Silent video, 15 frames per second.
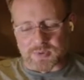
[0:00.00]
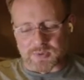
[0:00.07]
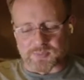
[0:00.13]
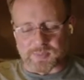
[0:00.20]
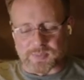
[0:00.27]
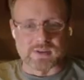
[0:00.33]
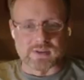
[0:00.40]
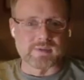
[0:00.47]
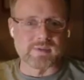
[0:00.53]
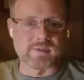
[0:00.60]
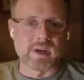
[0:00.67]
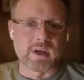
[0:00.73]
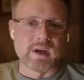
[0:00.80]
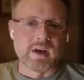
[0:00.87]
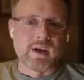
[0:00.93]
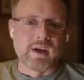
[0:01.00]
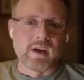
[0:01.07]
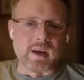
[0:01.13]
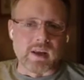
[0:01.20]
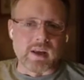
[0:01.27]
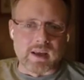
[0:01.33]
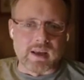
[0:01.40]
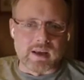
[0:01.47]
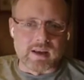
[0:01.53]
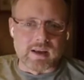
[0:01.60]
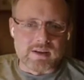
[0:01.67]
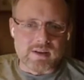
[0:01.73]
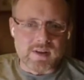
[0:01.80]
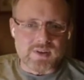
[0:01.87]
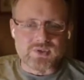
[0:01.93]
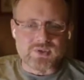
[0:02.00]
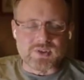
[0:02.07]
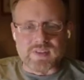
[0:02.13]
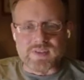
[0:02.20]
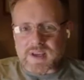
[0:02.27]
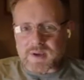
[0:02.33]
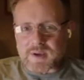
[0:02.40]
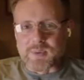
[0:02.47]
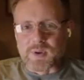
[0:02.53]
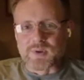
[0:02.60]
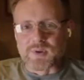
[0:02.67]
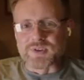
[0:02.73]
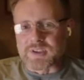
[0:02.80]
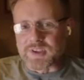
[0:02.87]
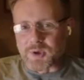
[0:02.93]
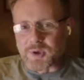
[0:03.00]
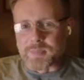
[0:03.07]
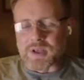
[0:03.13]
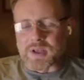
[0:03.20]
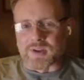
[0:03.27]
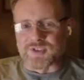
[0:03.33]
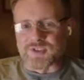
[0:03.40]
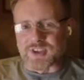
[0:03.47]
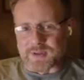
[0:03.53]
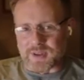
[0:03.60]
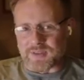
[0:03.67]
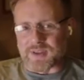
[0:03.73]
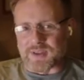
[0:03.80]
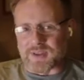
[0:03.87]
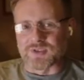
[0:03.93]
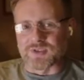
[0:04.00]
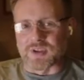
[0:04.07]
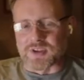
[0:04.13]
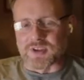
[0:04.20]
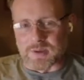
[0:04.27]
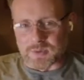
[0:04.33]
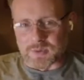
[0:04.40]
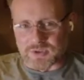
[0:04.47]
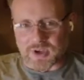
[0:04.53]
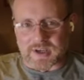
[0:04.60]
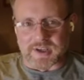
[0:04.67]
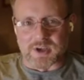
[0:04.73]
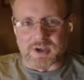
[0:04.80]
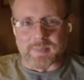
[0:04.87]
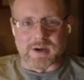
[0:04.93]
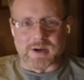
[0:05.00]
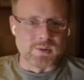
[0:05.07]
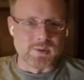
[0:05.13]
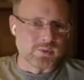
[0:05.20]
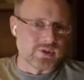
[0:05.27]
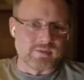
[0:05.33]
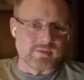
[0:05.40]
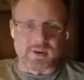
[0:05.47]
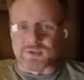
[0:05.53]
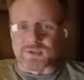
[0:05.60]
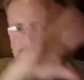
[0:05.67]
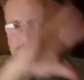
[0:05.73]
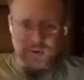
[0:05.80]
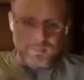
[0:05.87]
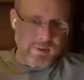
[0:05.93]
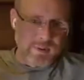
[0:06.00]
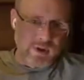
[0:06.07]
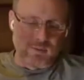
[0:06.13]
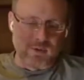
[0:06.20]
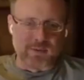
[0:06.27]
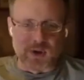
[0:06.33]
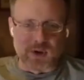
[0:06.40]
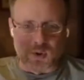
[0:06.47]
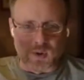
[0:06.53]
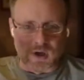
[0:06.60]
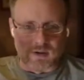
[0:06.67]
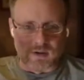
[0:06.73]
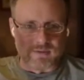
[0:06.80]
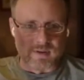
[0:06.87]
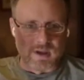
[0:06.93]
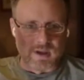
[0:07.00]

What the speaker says: perspective. And this, I think, builds a little bit on some of the things Natan was talking about. He was giving us a really big overview of